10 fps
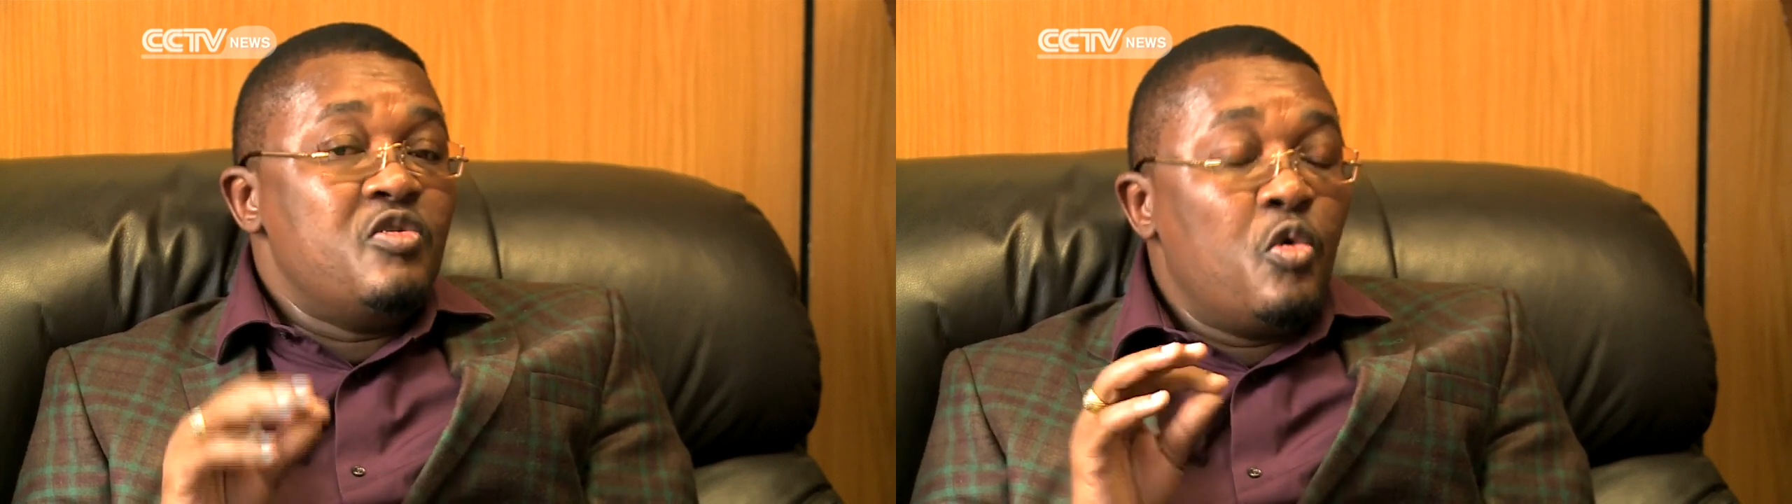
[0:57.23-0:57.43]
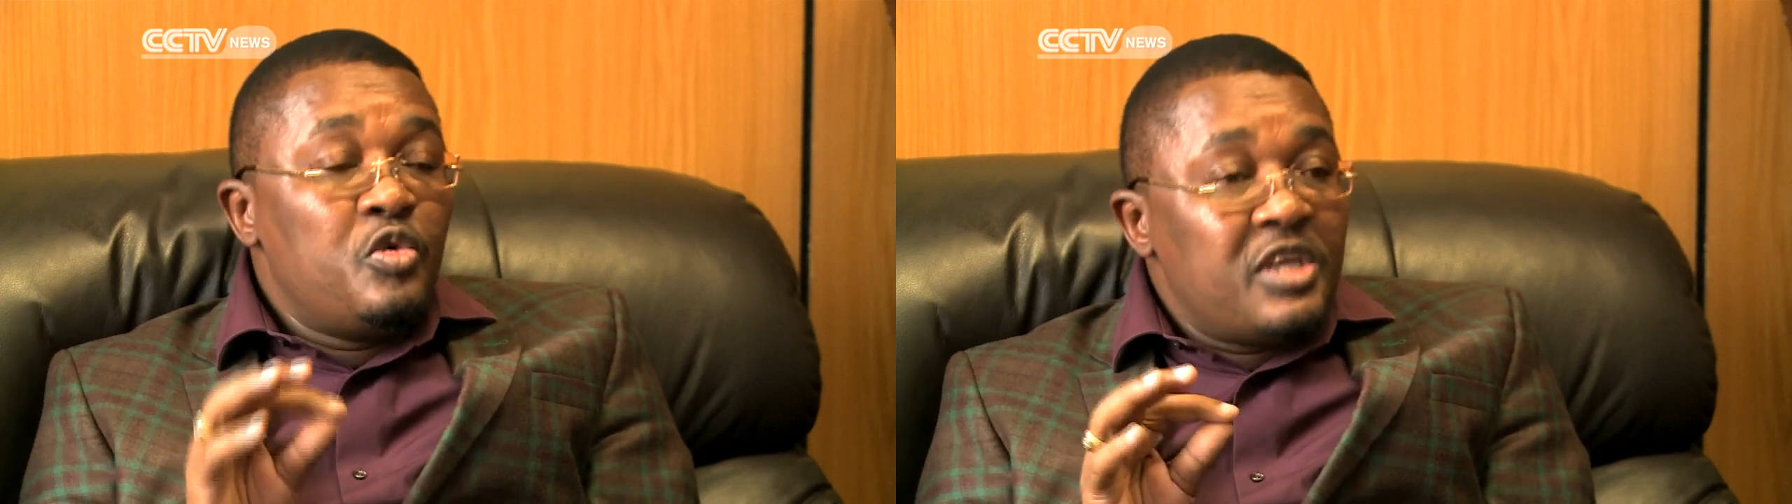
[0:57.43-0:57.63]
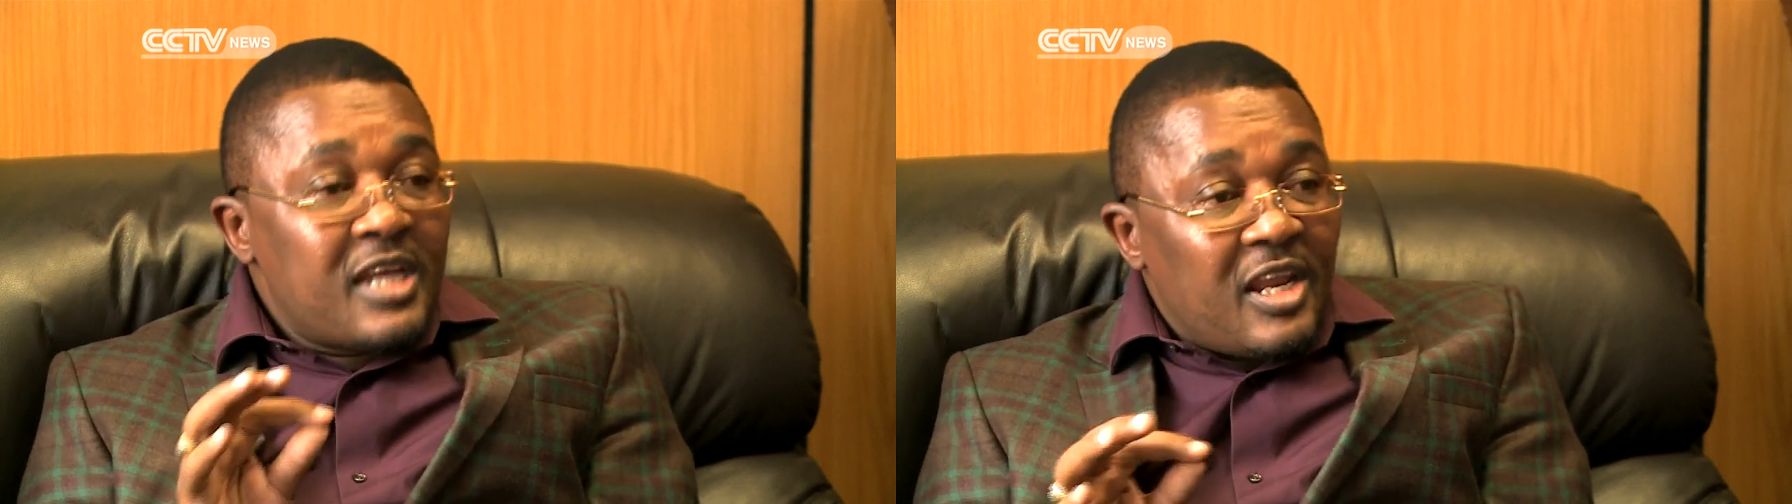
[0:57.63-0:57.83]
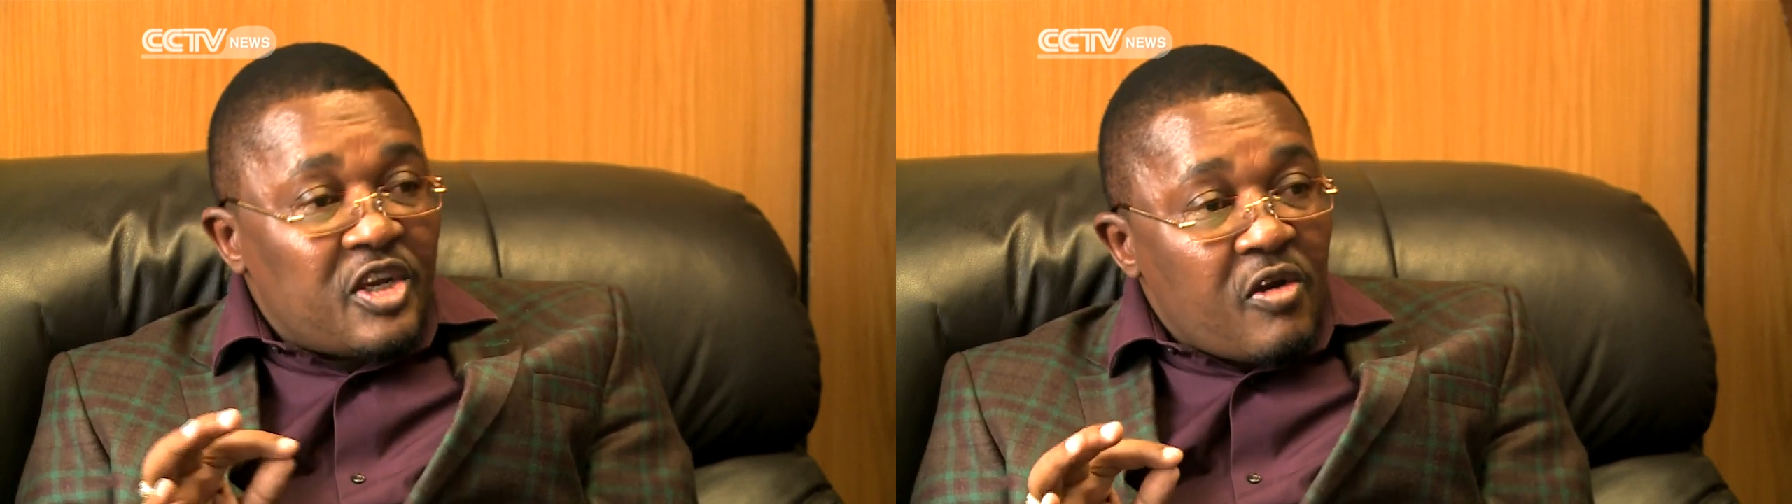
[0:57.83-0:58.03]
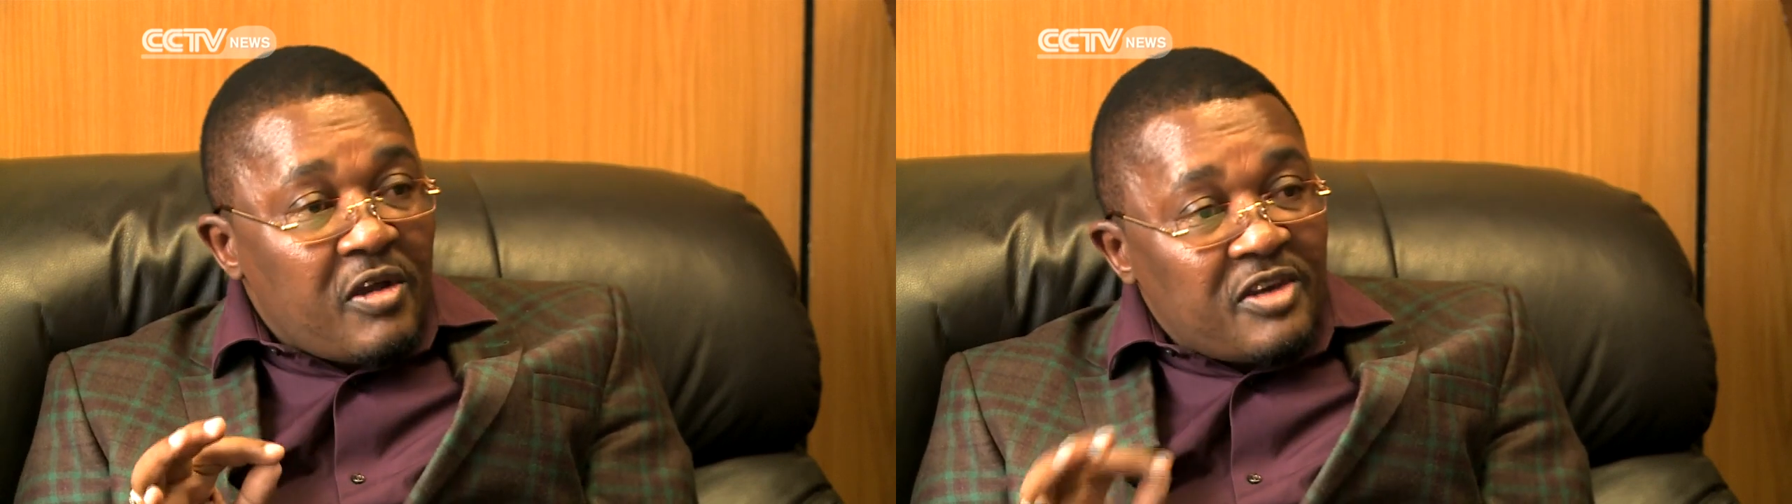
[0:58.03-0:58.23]
huge
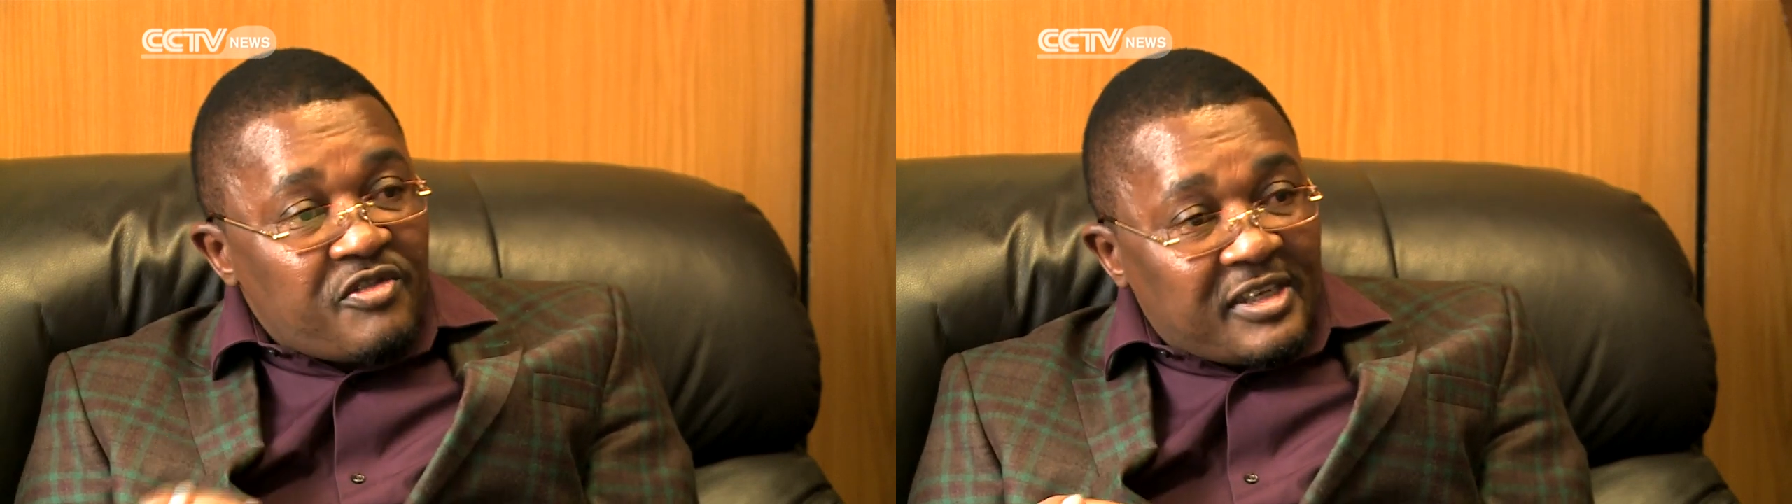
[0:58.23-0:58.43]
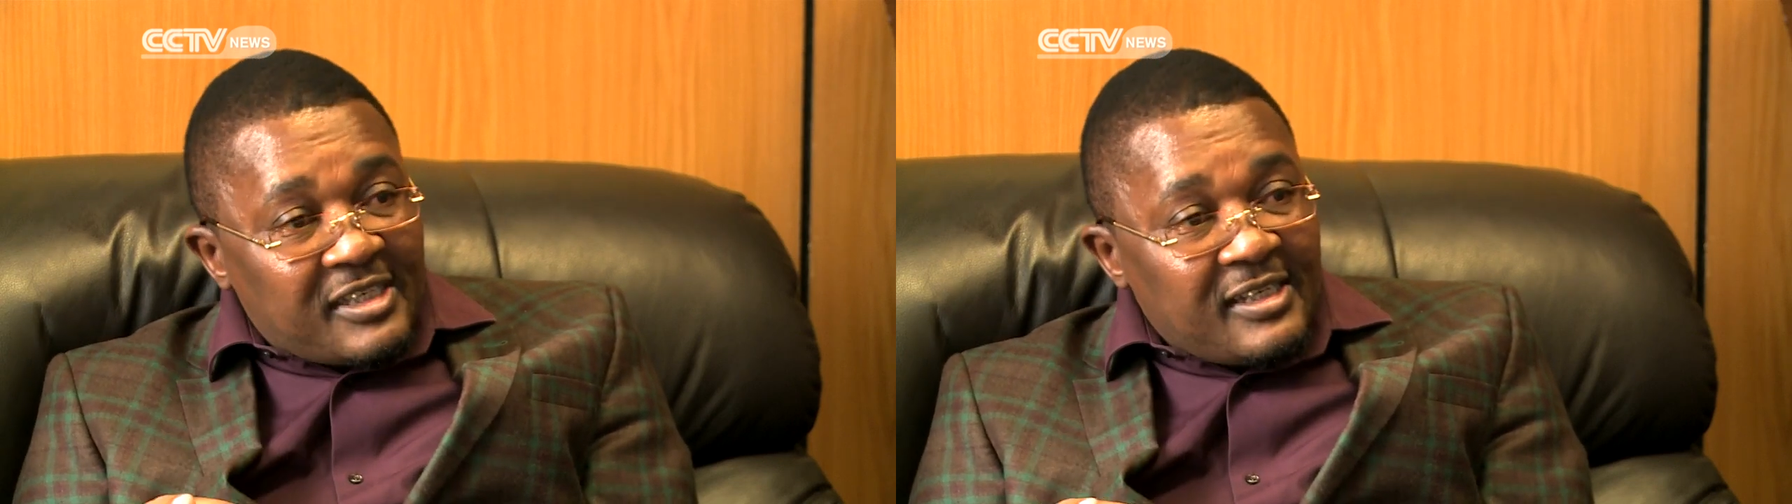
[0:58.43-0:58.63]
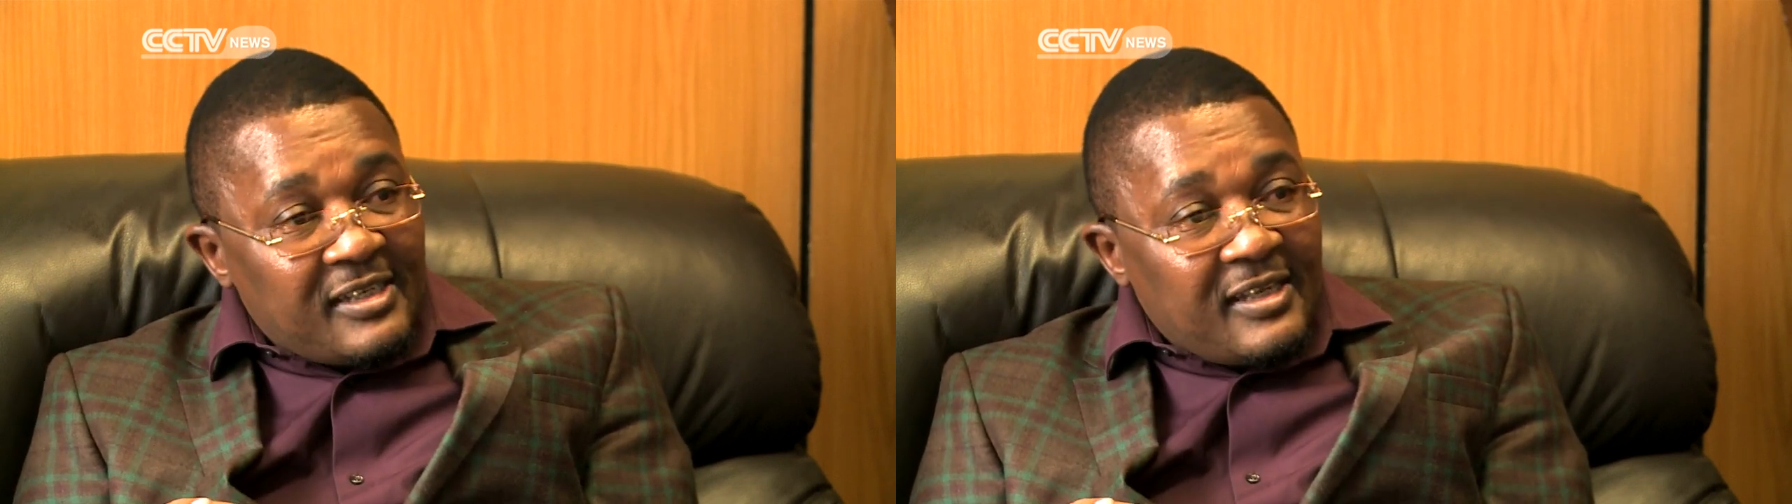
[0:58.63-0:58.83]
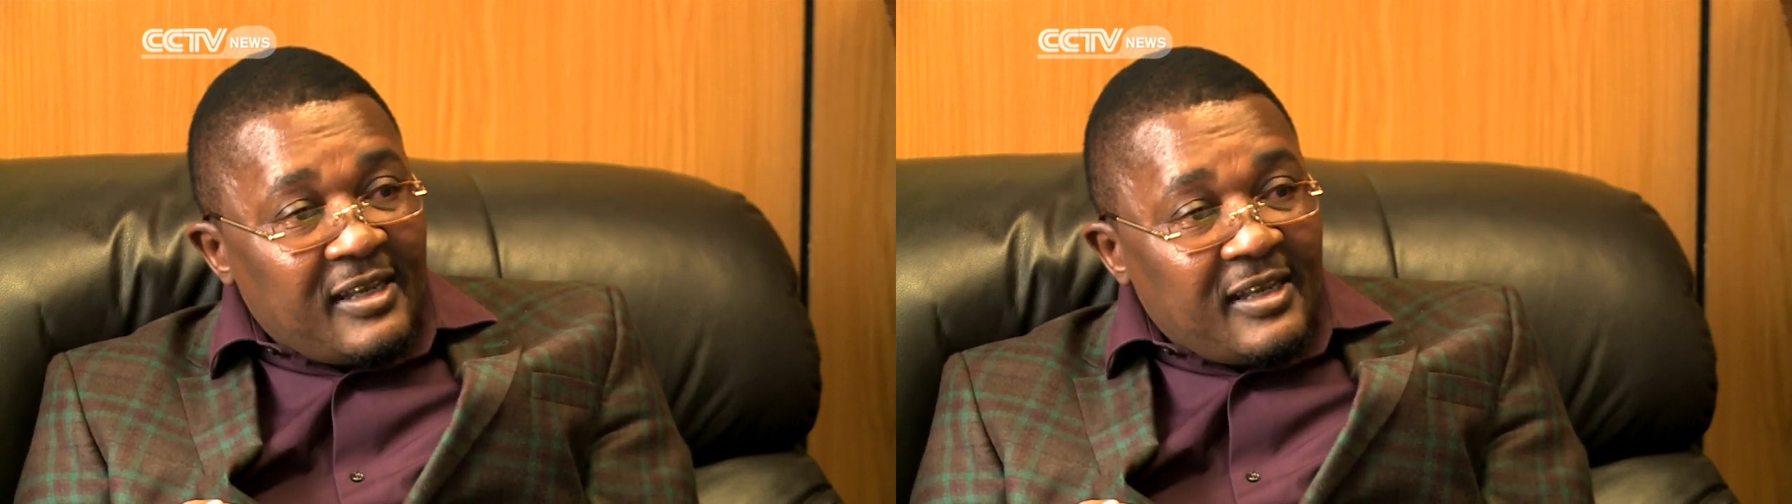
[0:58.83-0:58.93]
international interest.